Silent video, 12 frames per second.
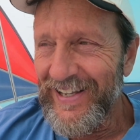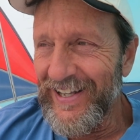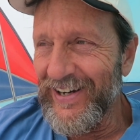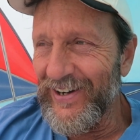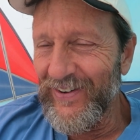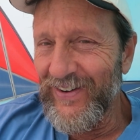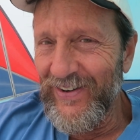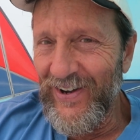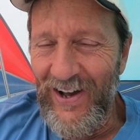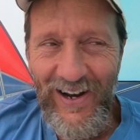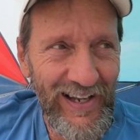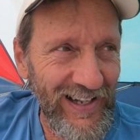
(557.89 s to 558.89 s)
you know,
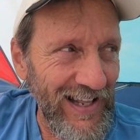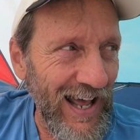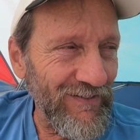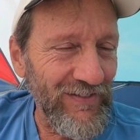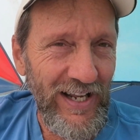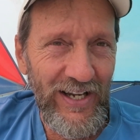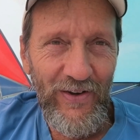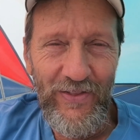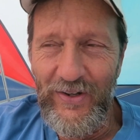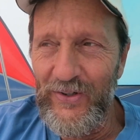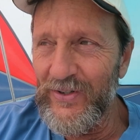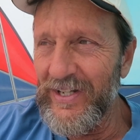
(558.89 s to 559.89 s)
calling that video
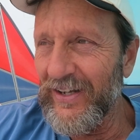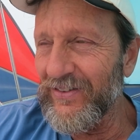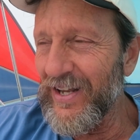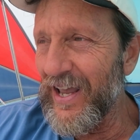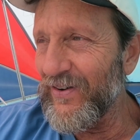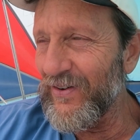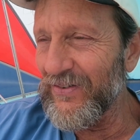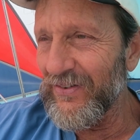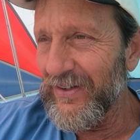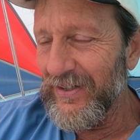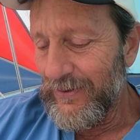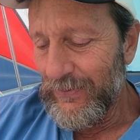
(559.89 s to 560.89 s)
The New Dictators